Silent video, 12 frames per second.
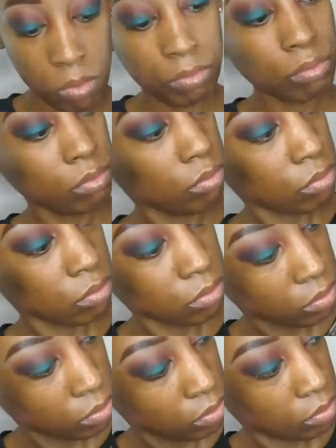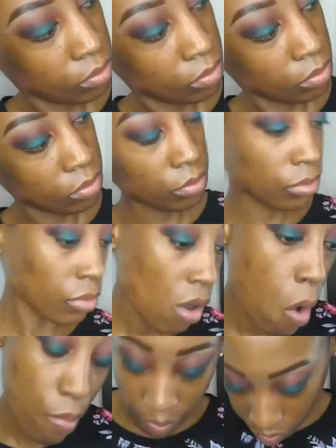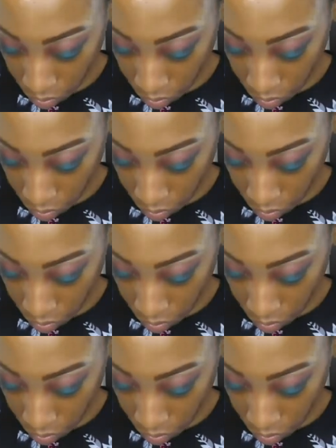because I don't want like just a black